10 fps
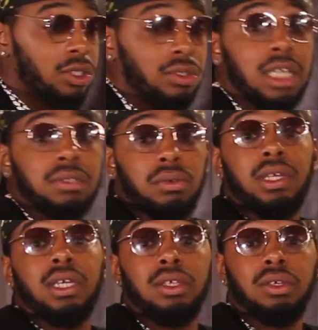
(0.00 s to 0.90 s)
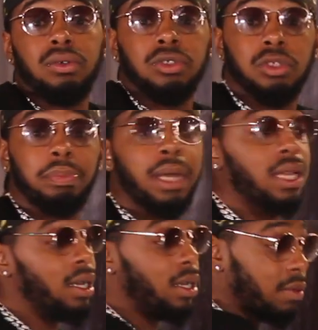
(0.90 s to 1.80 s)
And so that's what we can use to
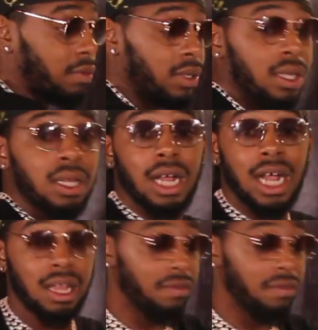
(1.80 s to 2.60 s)
pay off our